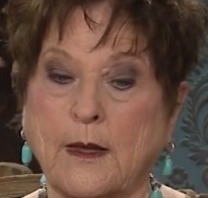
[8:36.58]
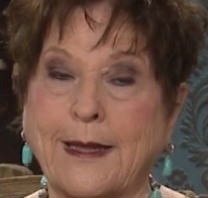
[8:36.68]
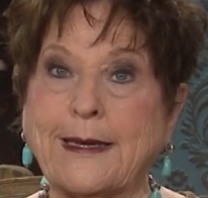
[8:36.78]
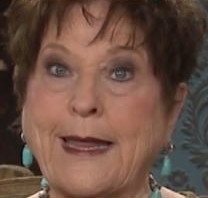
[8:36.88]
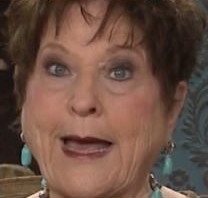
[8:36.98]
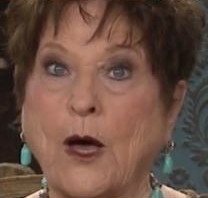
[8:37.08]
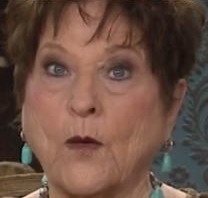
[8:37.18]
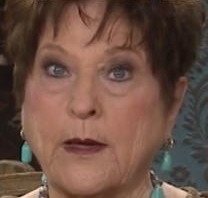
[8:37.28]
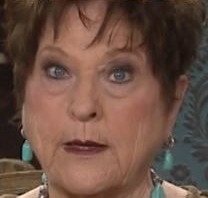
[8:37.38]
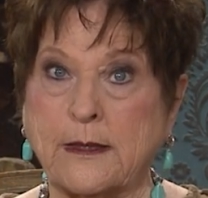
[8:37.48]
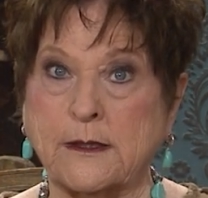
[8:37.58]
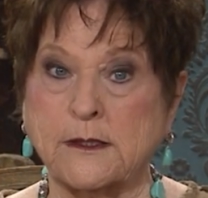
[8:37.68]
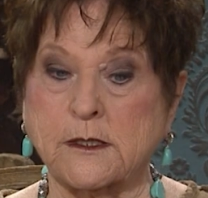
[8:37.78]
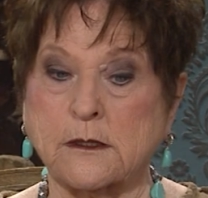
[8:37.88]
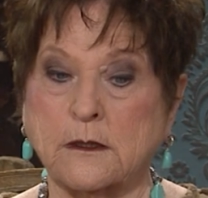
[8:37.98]
and now
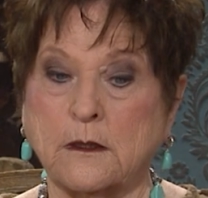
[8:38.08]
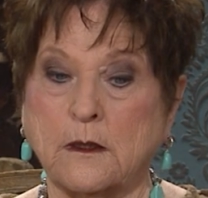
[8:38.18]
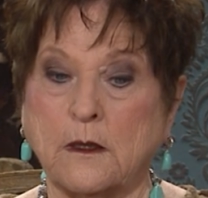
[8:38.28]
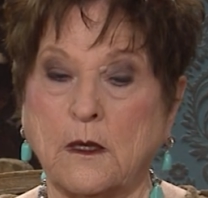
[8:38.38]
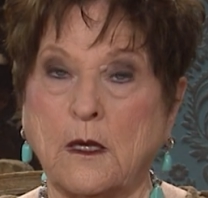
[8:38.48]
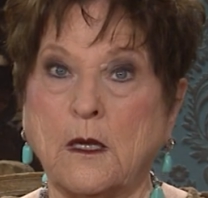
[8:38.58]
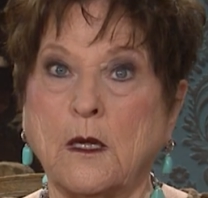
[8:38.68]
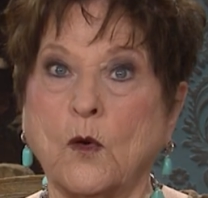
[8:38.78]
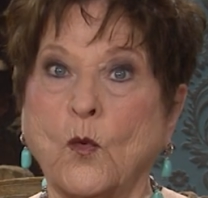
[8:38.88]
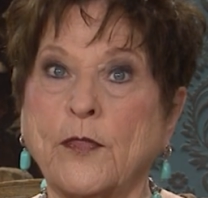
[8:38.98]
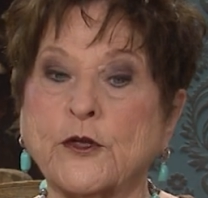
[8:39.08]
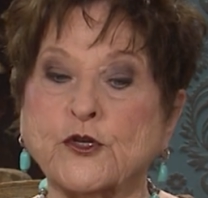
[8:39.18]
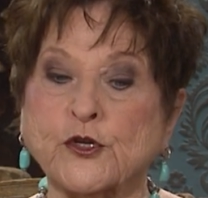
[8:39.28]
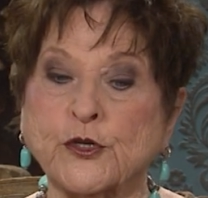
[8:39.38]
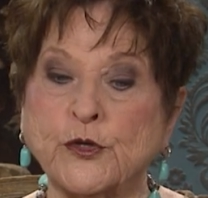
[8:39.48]
is, when the
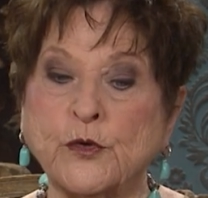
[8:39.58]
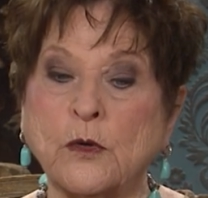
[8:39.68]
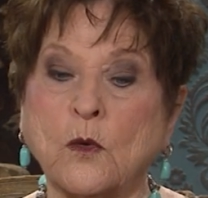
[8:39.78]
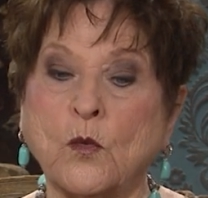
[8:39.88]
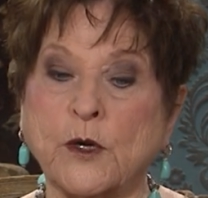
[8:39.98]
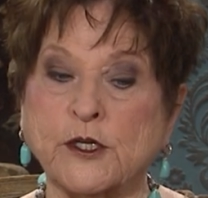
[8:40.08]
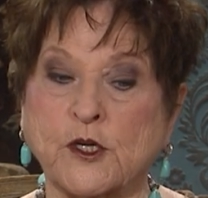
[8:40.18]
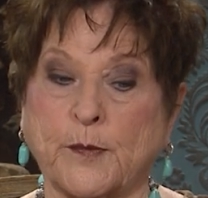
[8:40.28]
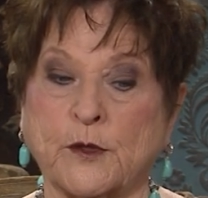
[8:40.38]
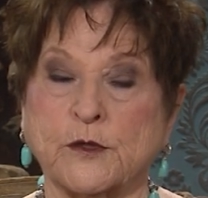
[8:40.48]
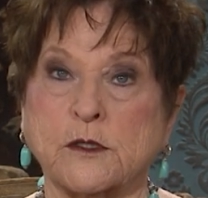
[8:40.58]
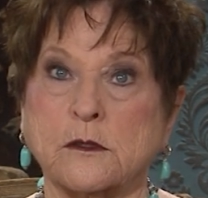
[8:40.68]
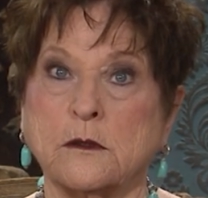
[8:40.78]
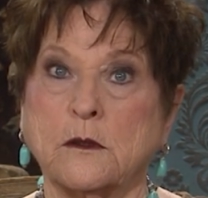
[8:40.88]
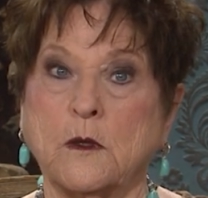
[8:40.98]
true
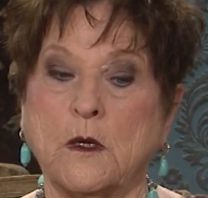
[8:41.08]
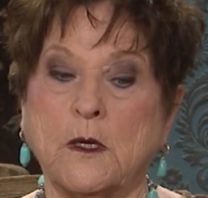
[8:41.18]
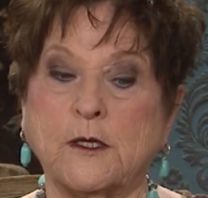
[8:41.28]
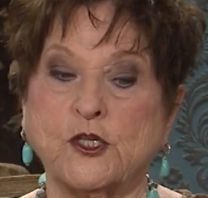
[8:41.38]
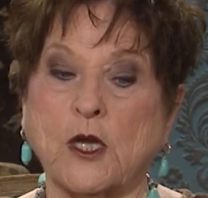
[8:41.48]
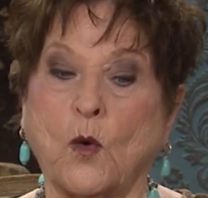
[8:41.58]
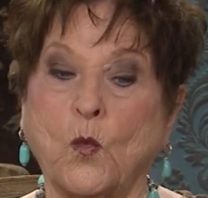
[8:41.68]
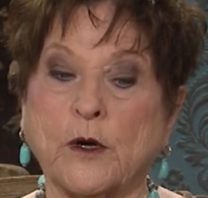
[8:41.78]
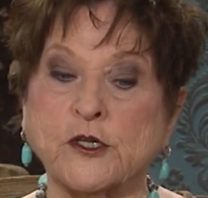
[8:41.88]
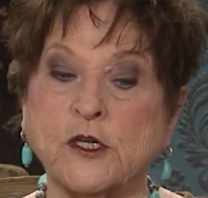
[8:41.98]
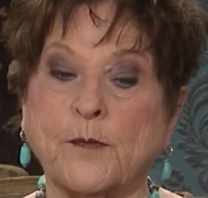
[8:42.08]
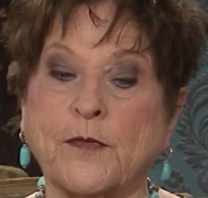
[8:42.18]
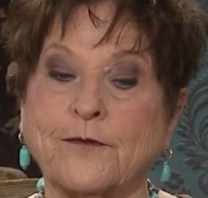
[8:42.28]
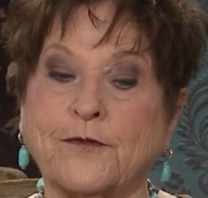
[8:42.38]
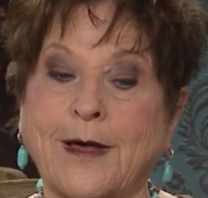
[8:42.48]
worshipers shall worship
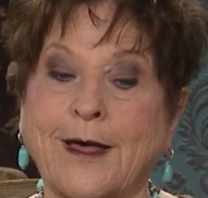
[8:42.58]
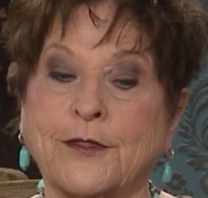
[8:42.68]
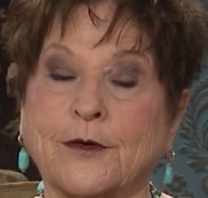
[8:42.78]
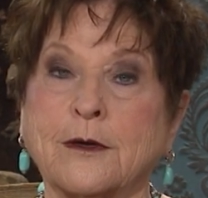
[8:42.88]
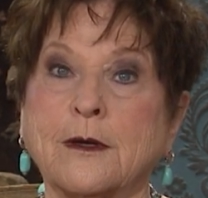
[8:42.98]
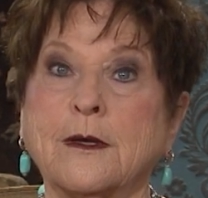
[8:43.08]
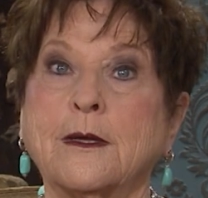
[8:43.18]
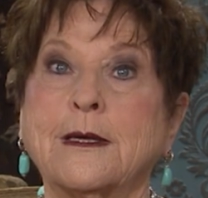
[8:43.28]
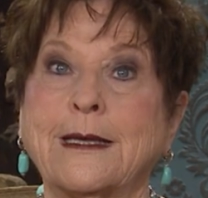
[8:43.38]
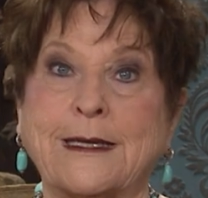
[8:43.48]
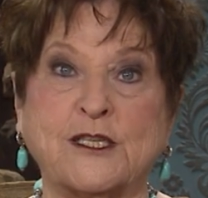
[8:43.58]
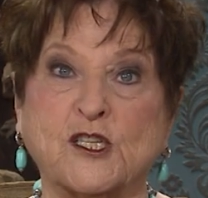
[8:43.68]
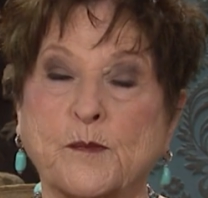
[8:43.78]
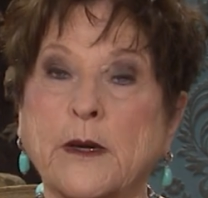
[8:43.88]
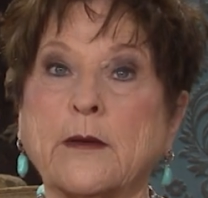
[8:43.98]
the Father in
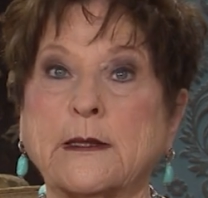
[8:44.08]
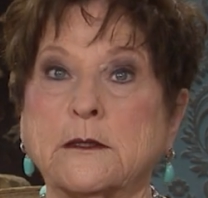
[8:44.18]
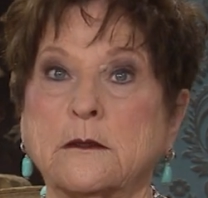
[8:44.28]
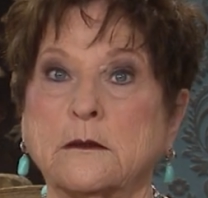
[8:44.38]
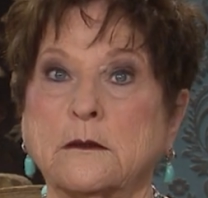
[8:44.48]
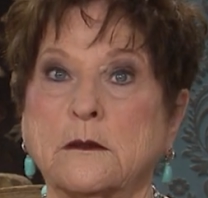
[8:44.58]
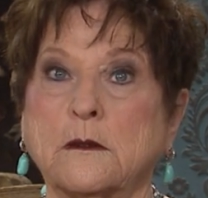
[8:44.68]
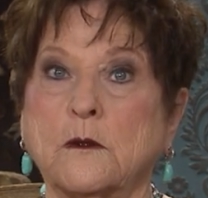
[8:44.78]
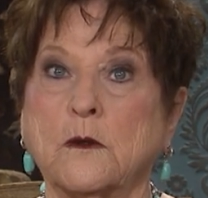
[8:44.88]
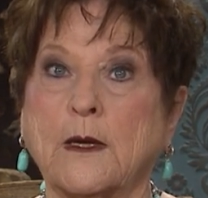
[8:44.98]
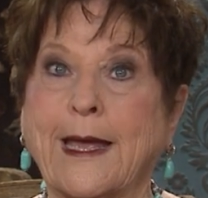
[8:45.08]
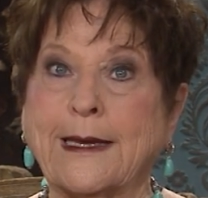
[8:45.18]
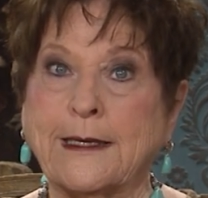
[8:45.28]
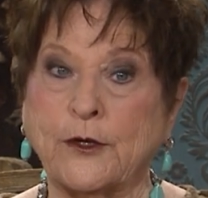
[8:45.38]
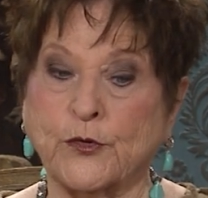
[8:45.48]
spirit
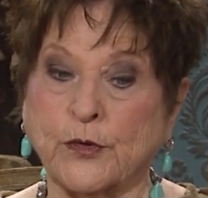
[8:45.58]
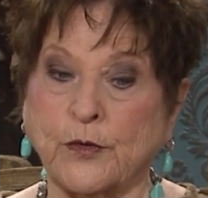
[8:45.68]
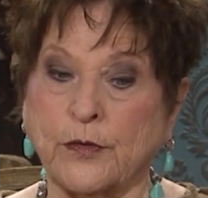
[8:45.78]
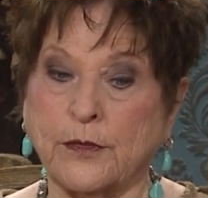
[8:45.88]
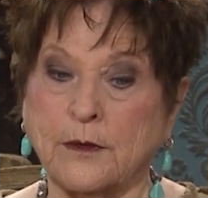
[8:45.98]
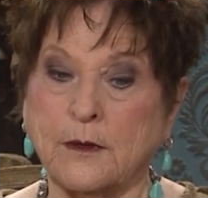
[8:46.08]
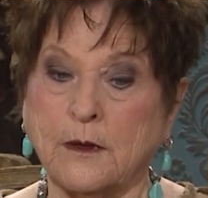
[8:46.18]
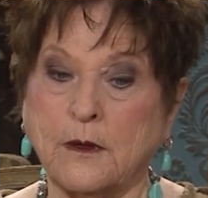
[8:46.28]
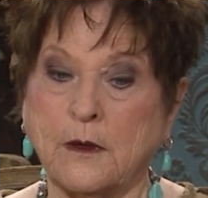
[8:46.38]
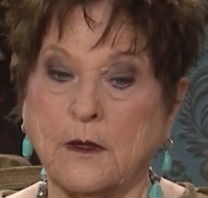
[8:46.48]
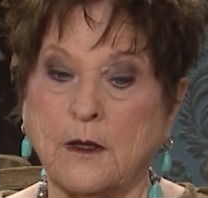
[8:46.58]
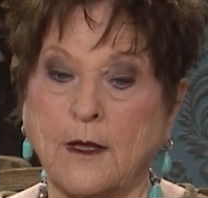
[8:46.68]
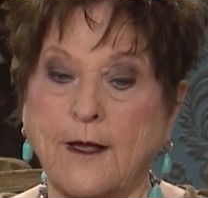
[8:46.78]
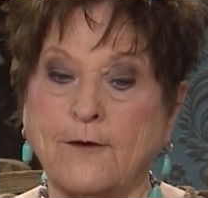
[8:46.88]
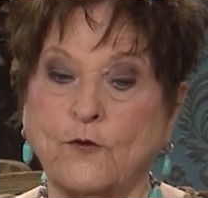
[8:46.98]
and in truth.
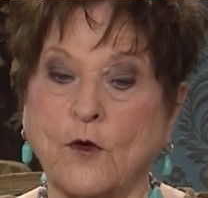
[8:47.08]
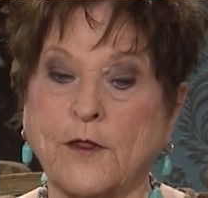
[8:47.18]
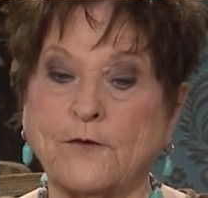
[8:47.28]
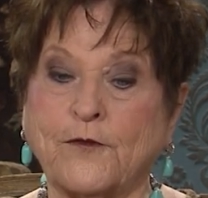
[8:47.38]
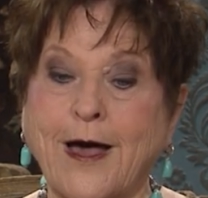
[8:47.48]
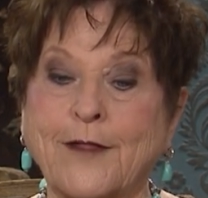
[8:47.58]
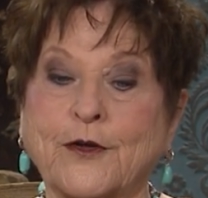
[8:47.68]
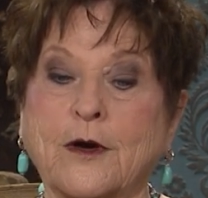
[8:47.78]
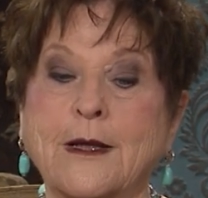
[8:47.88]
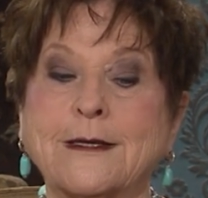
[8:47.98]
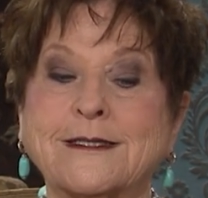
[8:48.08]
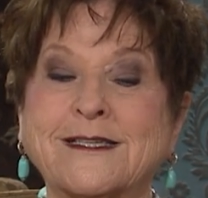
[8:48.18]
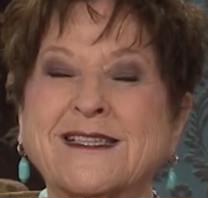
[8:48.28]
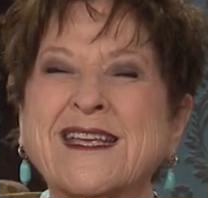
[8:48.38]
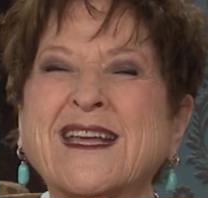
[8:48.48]
For the Father
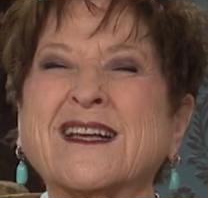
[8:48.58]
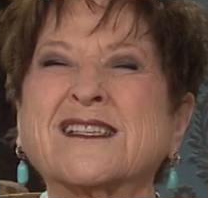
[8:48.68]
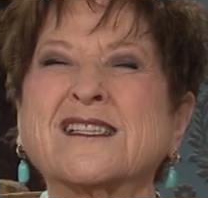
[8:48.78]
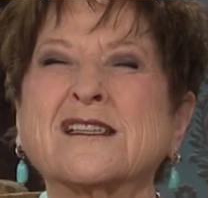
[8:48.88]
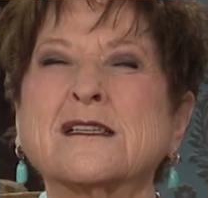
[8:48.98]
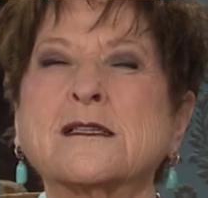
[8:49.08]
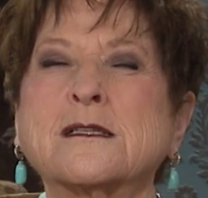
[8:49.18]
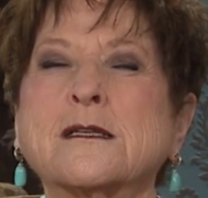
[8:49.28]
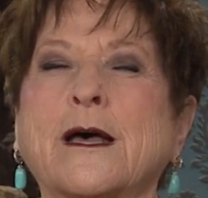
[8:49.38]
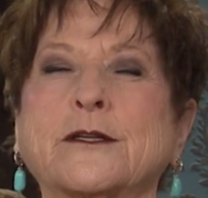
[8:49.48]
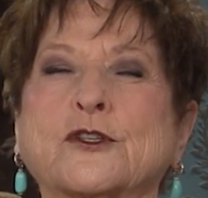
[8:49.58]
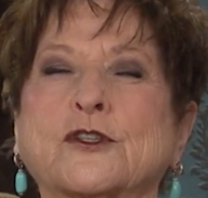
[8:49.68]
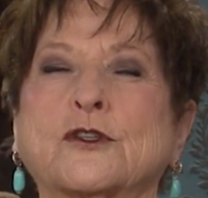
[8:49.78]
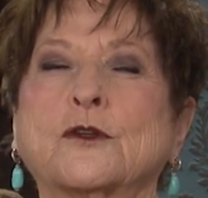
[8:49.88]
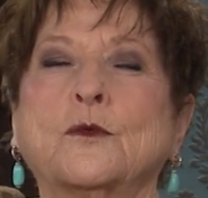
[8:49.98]
seeks
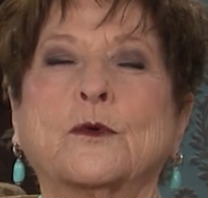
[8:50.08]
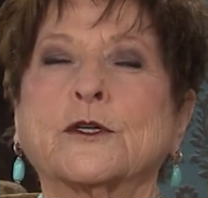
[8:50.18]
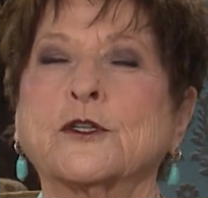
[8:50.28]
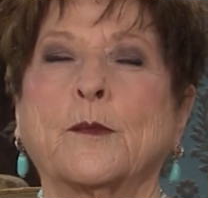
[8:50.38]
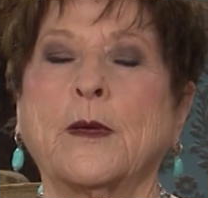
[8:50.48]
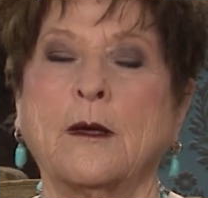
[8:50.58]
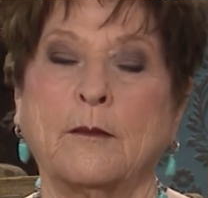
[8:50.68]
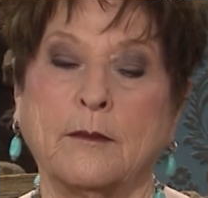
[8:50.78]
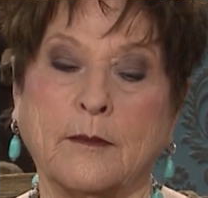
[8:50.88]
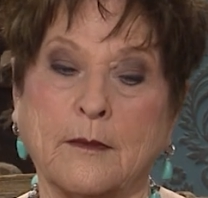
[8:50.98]
such to worship him.